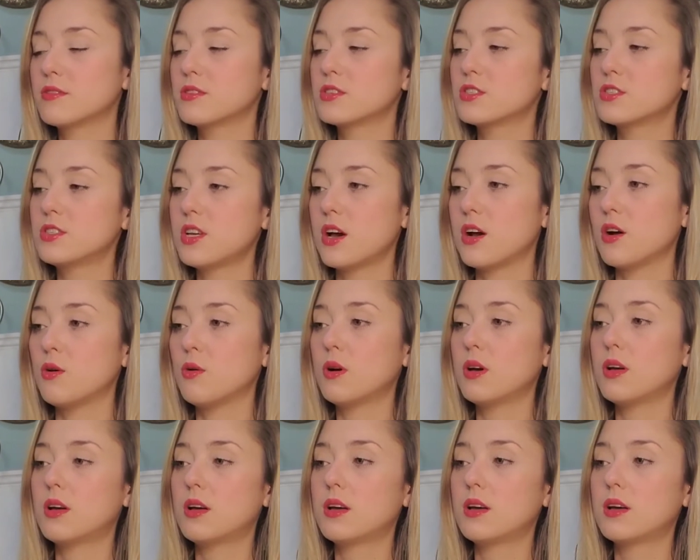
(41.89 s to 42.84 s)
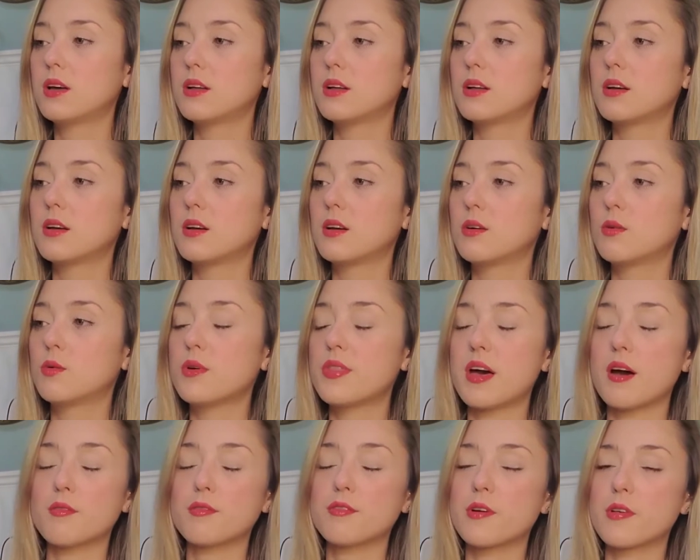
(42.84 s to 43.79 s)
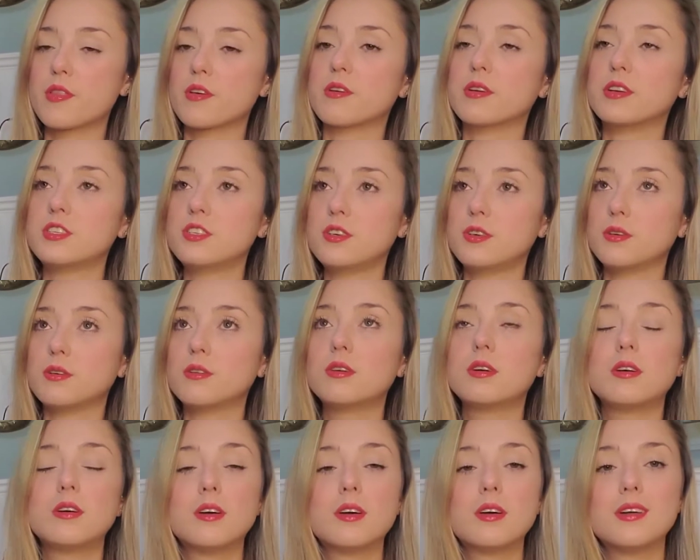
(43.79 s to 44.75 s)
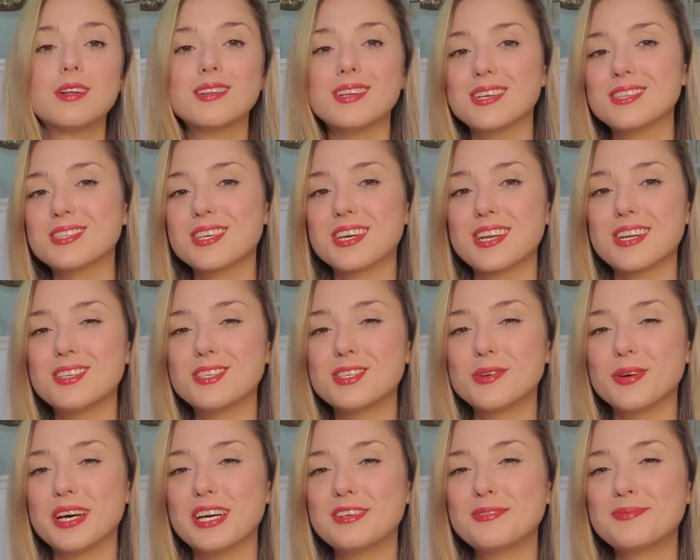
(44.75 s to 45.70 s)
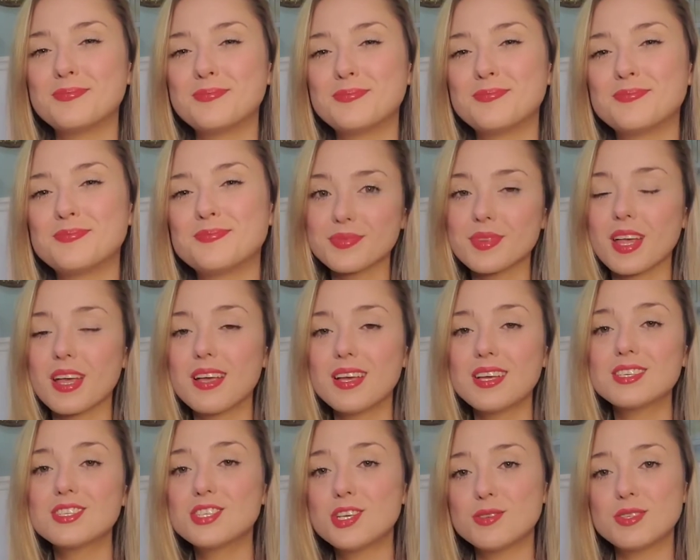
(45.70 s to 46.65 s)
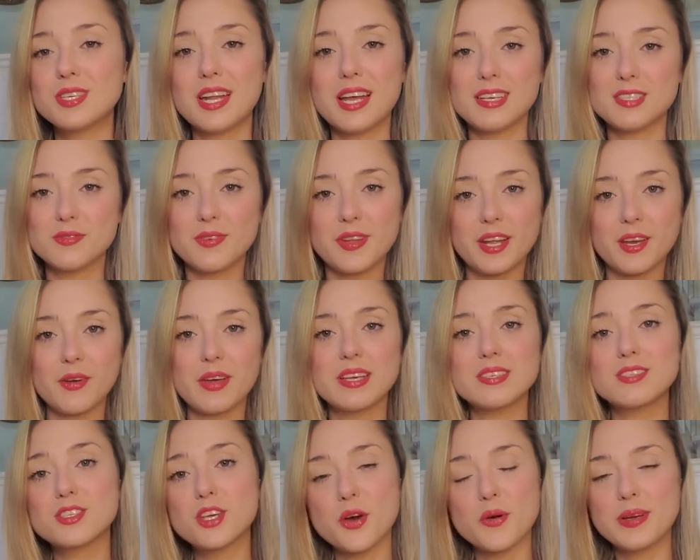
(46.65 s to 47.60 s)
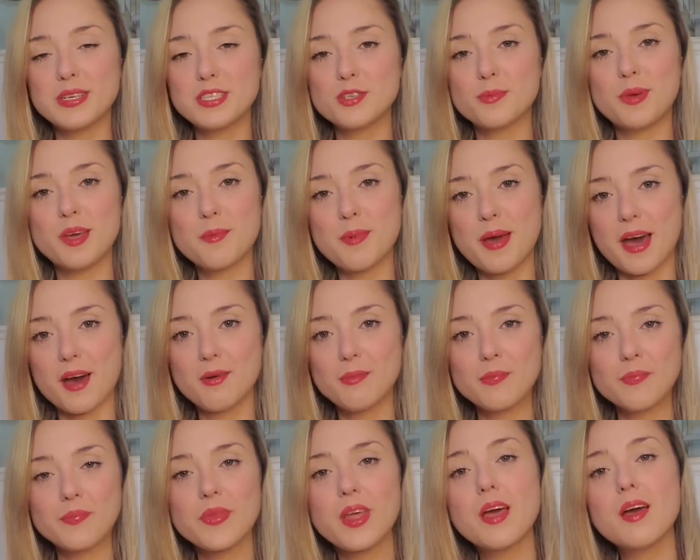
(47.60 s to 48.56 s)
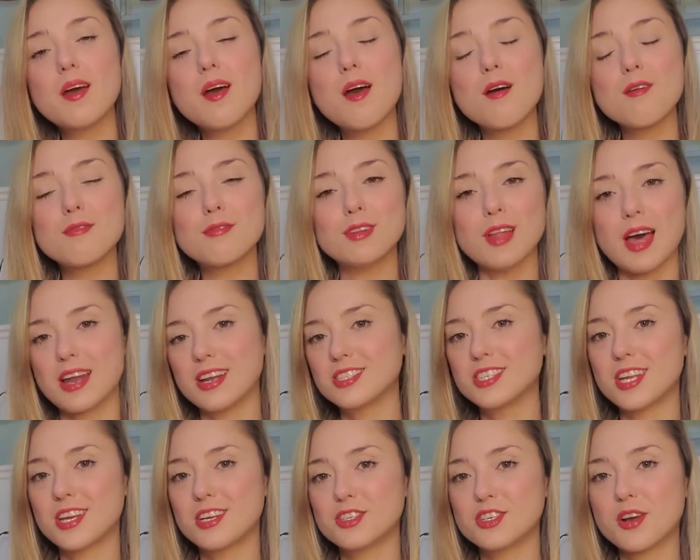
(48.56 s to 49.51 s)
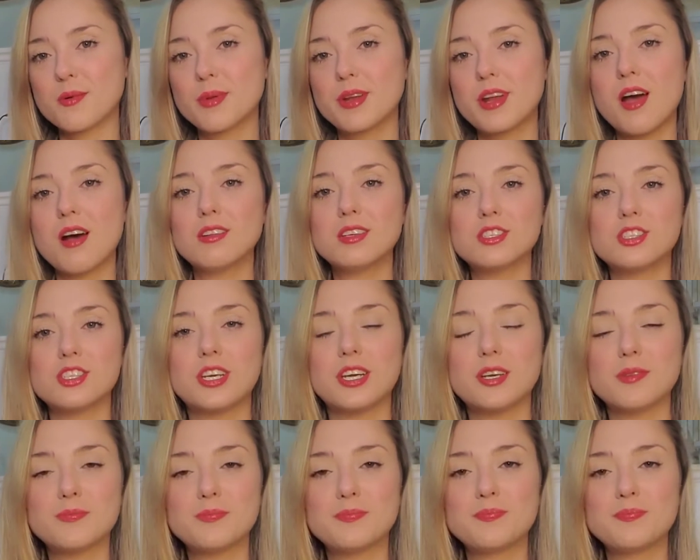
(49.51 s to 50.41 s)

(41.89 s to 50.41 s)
So without further ado, let's get into it. So today's video is going to be about flight attendant terminology.